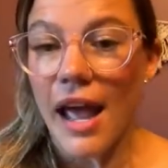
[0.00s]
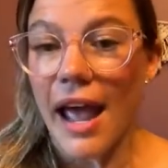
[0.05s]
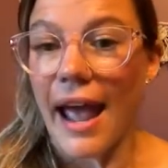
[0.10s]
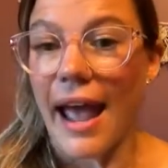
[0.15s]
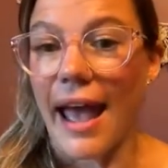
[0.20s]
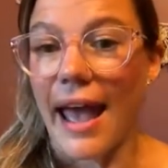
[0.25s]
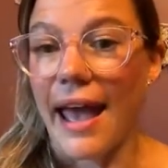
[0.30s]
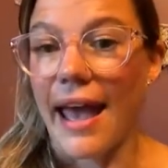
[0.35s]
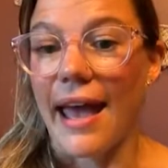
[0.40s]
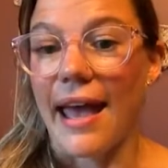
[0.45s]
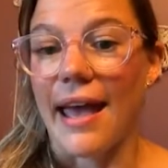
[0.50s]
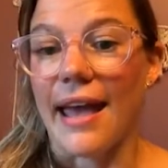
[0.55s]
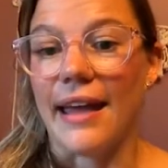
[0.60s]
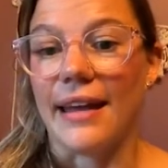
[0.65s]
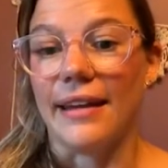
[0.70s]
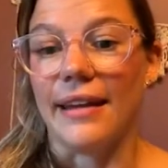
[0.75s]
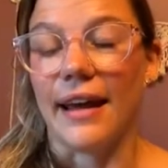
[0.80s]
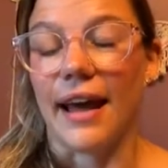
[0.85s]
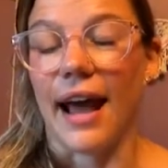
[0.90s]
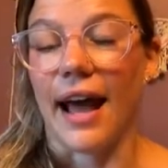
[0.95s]

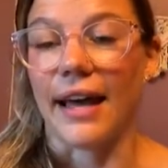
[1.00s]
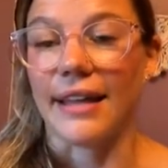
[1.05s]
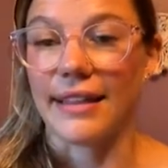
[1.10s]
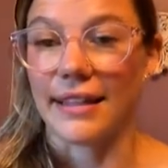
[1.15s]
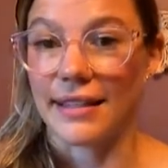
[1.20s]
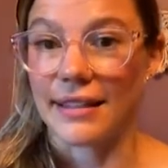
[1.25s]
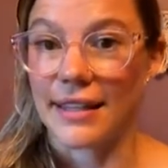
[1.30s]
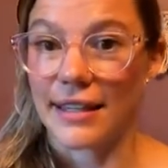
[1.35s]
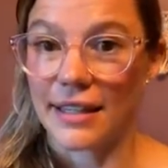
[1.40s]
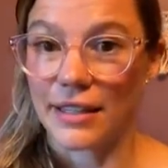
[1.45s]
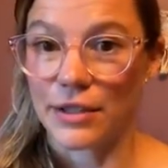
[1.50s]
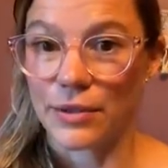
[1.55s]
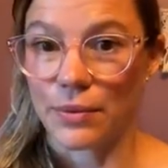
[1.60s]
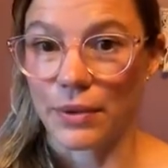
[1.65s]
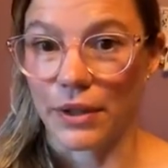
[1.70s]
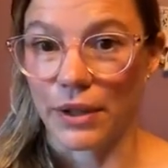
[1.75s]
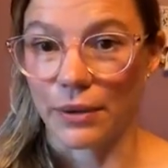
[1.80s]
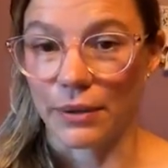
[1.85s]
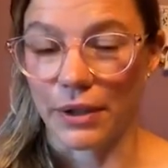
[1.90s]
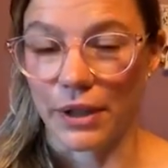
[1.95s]
and I think that it's
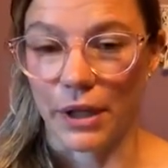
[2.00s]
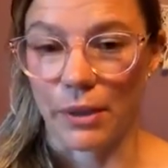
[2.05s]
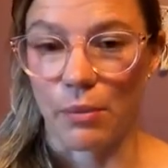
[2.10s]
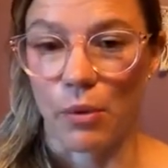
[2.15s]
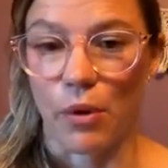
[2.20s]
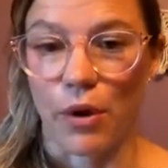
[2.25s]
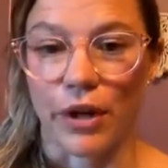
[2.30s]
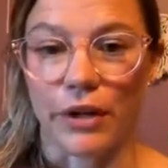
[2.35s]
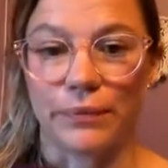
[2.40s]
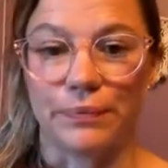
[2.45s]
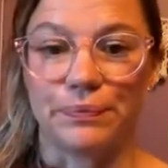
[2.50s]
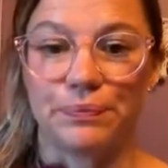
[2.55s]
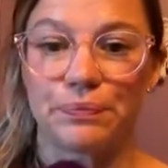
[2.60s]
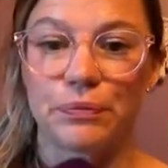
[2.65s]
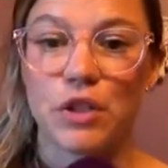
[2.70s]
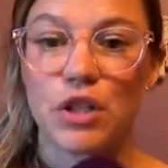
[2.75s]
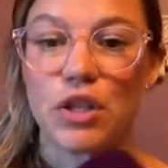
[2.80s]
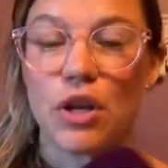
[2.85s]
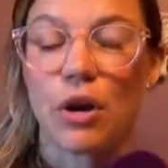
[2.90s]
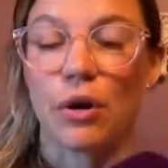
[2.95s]
really, really important.
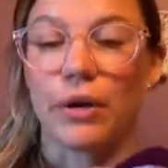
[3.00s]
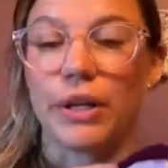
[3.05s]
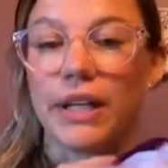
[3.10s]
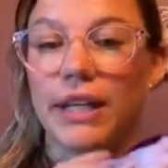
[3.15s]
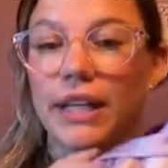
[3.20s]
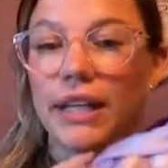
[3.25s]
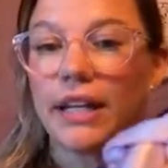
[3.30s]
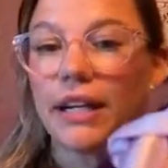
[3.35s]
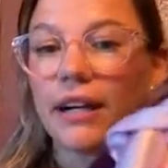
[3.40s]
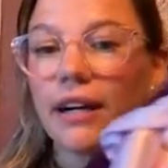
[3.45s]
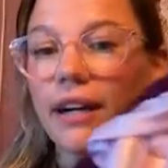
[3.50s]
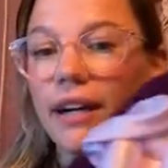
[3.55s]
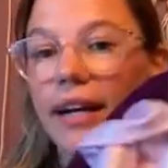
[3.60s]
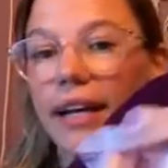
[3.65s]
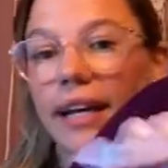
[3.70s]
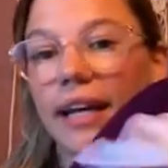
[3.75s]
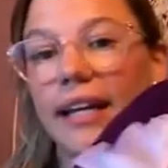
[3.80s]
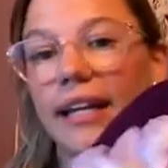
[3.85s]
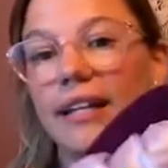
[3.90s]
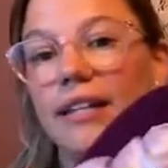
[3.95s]
So here
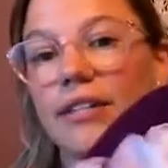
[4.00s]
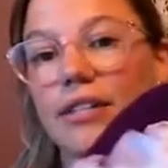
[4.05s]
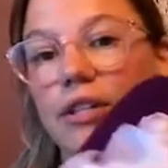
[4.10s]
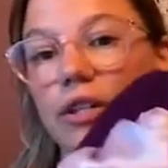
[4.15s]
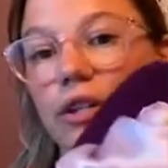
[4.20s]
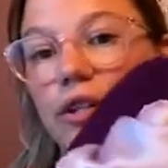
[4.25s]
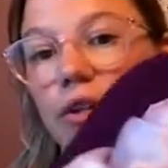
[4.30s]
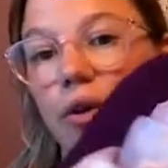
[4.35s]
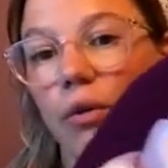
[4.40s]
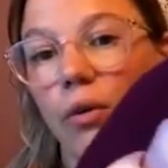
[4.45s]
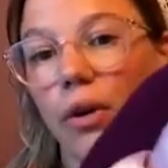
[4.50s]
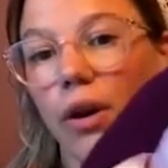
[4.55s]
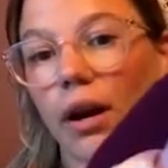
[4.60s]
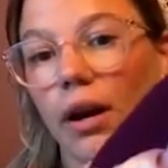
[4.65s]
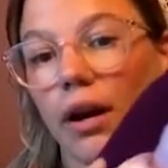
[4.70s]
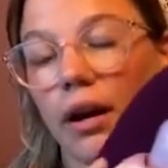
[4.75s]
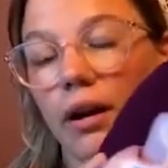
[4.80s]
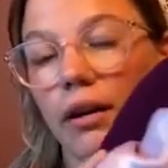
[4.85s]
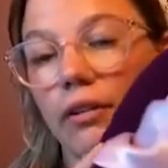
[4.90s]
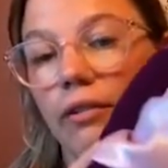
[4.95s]
is
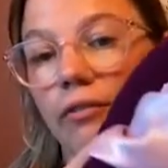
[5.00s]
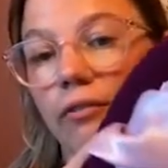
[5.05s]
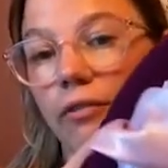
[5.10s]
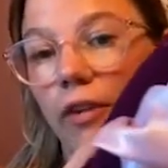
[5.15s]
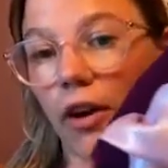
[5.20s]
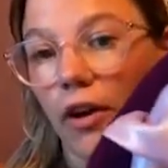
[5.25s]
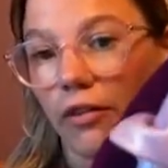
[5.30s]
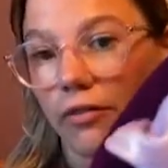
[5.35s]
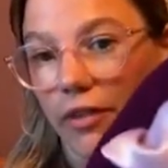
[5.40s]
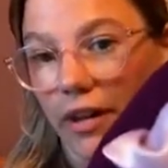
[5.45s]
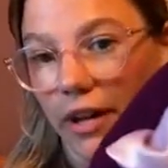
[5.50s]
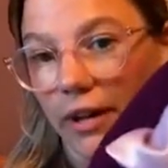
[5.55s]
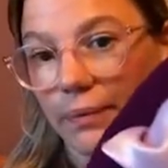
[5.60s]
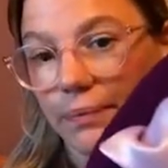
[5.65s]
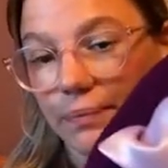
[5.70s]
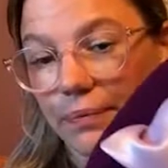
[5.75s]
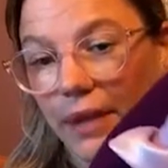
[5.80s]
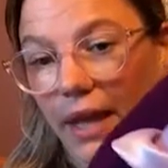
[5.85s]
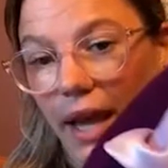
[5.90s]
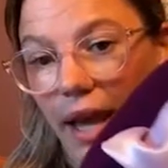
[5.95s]
your vulva,
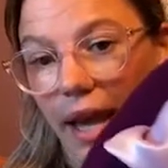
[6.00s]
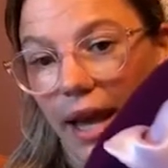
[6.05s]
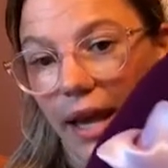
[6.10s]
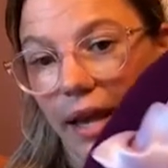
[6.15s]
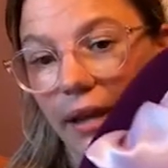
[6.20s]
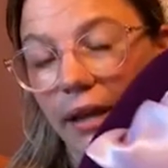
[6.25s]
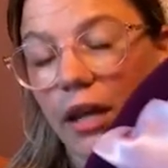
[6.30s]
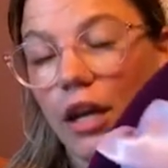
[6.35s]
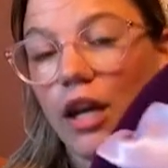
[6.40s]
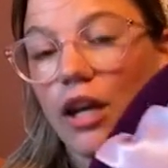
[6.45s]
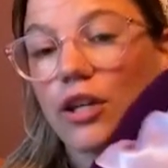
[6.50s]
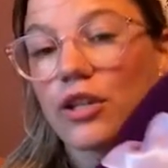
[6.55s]
okay?